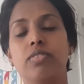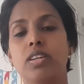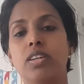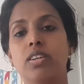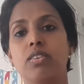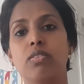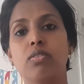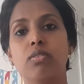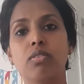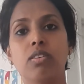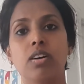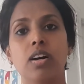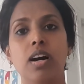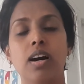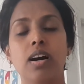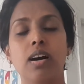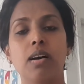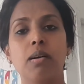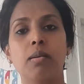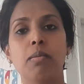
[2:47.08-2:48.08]
you know,
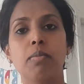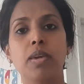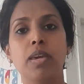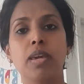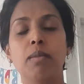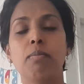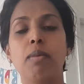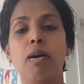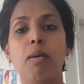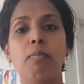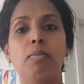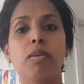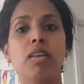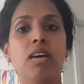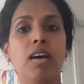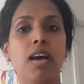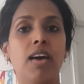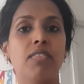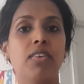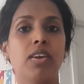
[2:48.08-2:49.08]
uh, being popular,
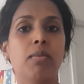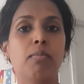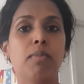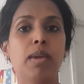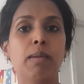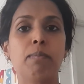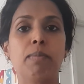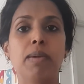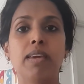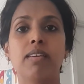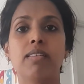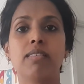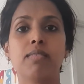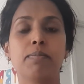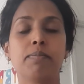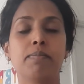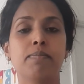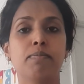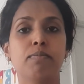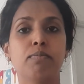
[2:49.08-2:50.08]
having big, big
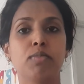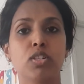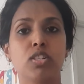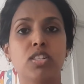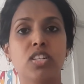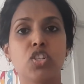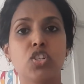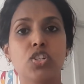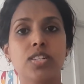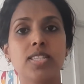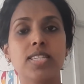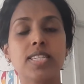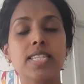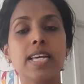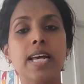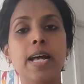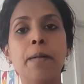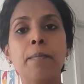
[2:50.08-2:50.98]
possessions,